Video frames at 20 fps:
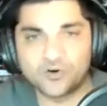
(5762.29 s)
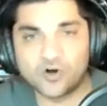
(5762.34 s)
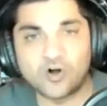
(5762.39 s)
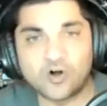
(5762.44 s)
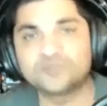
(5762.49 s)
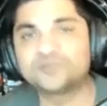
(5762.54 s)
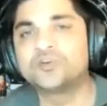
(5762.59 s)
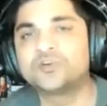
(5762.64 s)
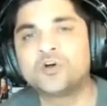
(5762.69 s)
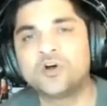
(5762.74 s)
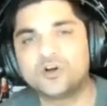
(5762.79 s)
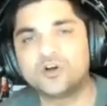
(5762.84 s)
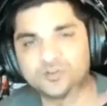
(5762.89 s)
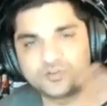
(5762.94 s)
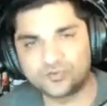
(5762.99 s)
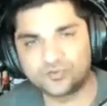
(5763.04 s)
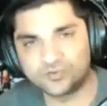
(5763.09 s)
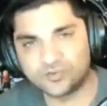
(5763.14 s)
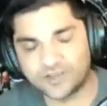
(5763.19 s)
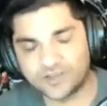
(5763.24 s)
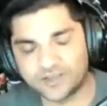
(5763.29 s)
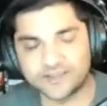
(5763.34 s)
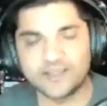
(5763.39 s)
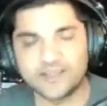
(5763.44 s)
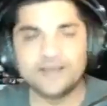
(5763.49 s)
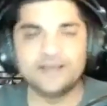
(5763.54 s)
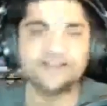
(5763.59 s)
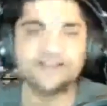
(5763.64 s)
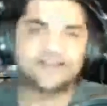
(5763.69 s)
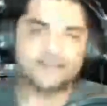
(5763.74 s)
also gone through like
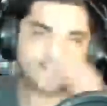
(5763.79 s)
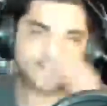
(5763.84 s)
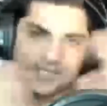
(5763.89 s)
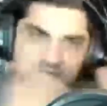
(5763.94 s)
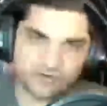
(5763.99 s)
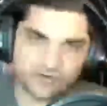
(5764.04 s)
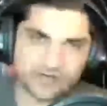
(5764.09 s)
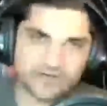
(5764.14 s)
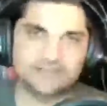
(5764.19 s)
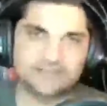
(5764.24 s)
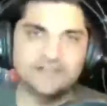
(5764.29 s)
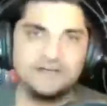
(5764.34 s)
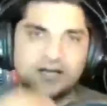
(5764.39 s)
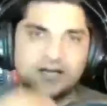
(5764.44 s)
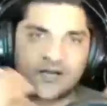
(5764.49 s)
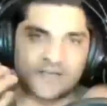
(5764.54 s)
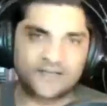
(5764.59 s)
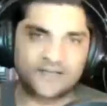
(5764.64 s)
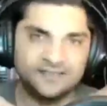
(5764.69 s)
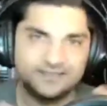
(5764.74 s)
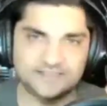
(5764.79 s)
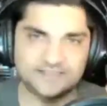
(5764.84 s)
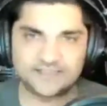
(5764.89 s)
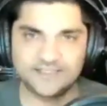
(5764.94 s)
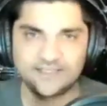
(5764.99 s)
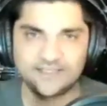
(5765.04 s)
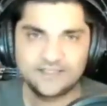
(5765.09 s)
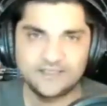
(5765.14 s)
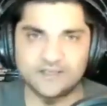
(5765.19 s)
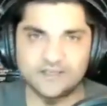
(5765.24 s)
the accelerator side and
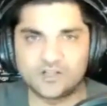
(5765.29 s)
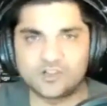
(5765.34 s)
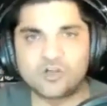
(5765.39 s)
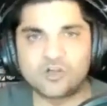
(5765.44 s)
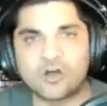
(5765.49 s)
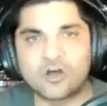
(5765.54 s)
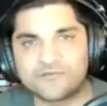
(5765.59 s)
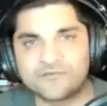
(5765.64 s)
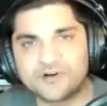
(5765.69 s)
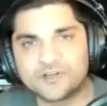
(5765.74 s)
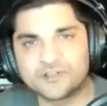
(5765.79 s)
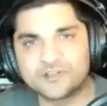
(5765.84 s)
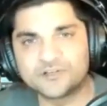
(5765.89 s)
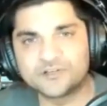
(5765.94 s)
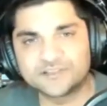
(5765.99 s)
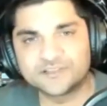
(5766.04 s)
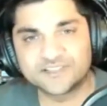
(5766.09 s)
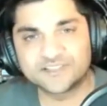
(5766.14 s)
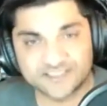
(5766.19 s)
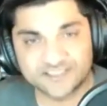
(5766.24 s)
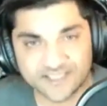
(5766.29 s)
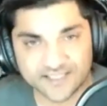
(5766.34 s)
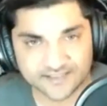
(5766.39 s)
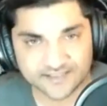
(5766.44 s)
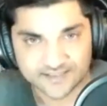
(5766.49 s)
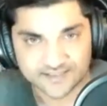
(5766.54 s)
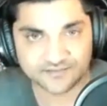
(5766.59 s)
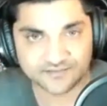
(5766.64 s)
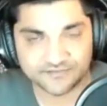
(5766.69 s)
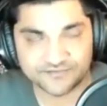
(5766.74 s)
seen a lot of other
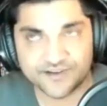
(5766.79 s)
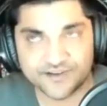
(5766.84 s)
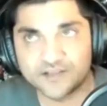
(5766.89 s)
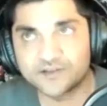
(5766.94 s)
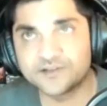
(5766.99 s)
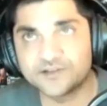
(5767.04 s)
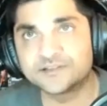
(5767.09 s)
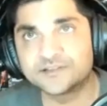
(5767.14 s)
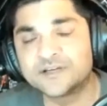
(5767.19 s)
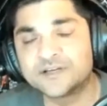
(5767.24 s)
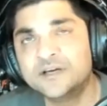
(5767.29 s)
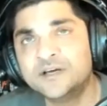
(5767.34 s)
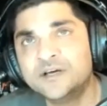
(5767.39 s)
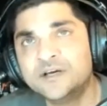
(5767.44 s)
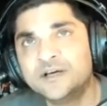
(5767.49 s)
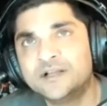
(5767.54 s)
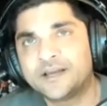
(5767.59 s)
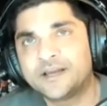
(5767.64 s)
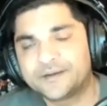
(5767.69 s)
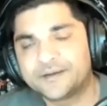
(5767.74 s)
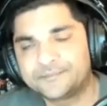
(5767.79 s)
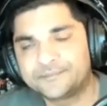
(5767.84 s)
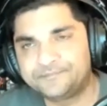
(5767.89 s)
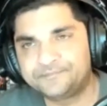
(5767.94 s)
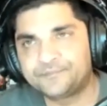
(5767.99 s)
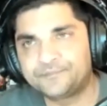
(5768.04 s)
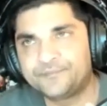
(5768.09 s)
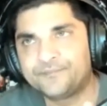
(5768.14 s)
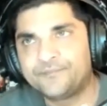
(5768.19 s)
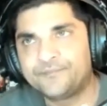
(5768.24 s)
successes and failures. Like,
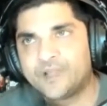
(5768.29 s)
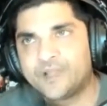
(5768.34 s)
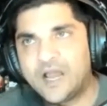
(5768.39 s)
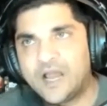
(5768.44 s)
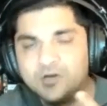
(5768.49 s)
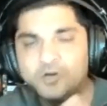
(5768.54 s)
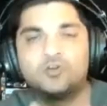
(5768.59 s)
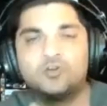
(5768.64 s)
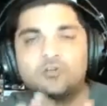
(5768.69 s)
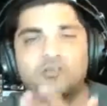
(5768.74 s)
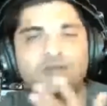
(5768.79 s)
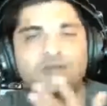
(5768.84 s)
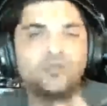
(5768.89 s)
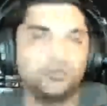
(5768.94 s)
I know